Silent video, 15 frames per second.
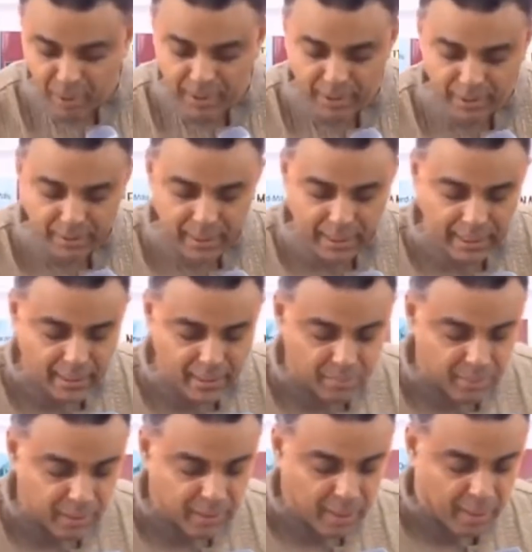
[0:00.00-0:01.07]
that has
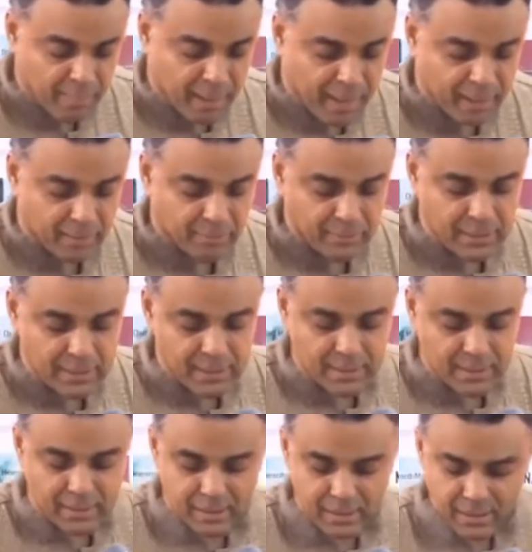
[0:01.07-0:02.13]
been a part of
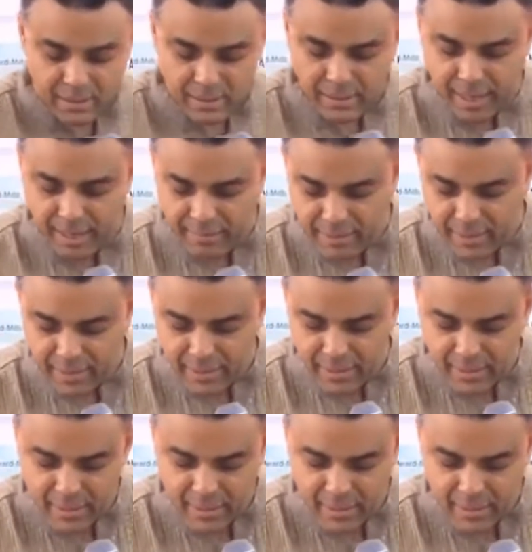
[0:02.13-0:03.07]
this service.